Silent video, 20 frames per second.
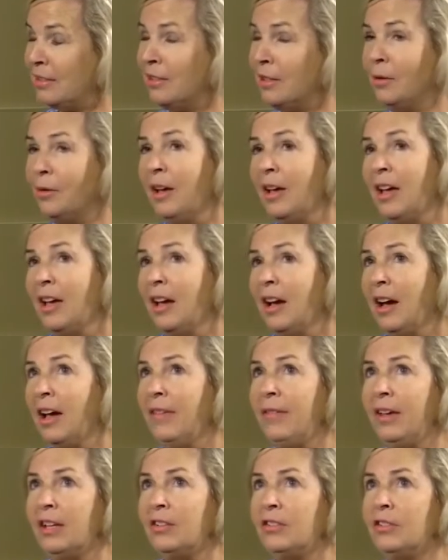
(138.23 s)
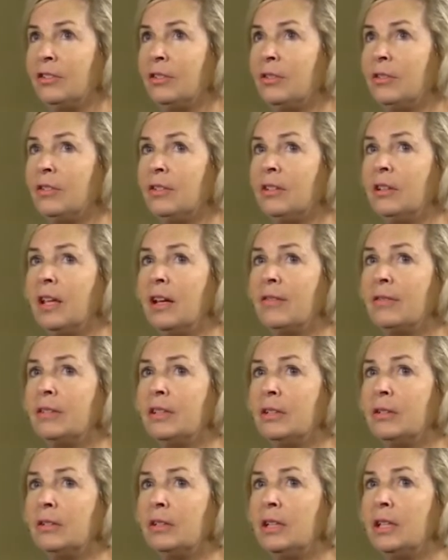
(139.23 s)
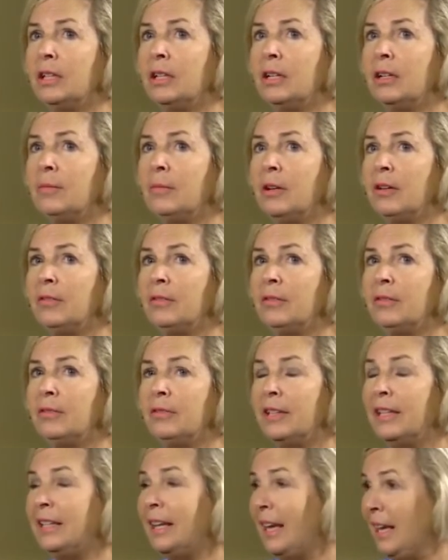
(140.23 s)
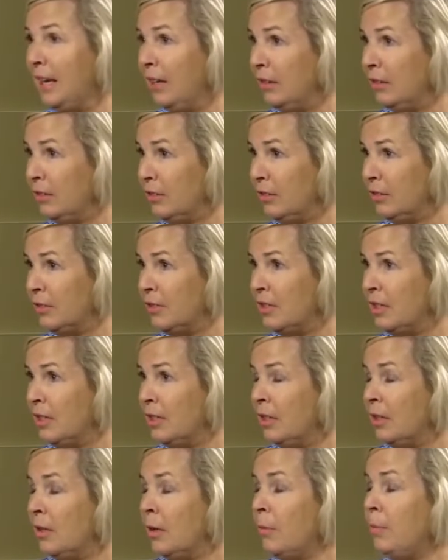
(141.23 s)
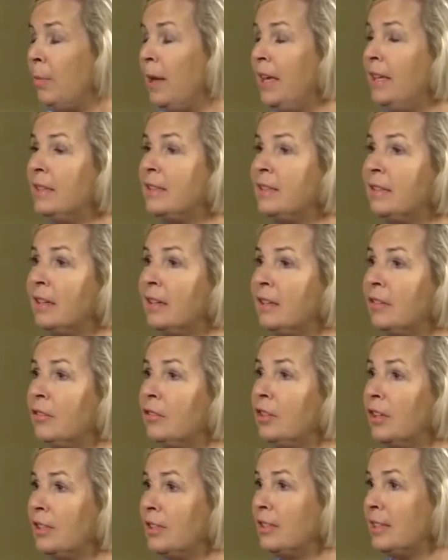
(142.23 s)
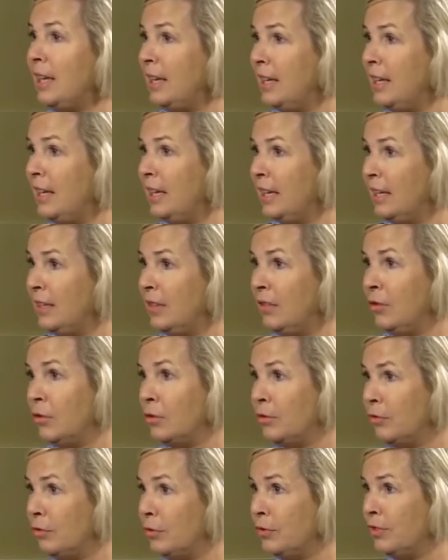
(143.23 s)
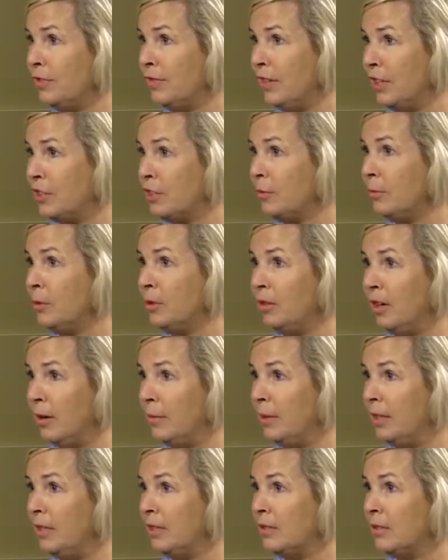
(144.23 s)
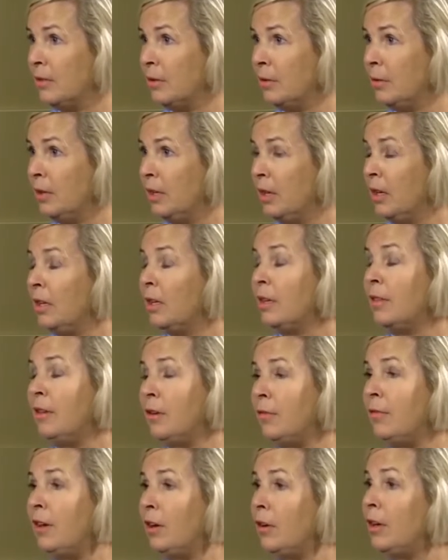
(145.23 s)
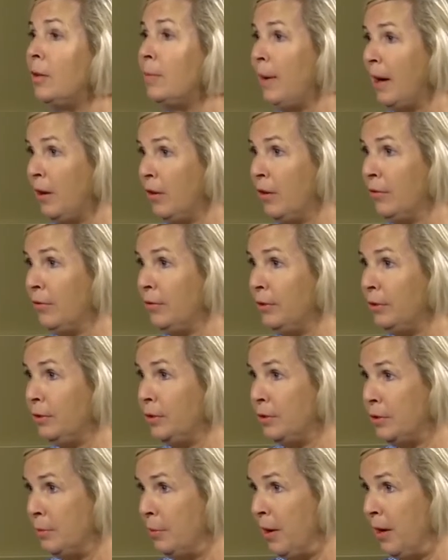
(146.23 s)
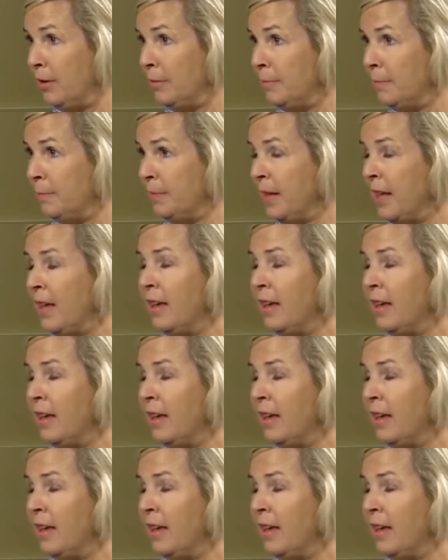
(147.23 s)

So I've had children that have literally come off of inhalers based on just taking in those fruits and vegetable gummies. So wow. they're very powerful as well.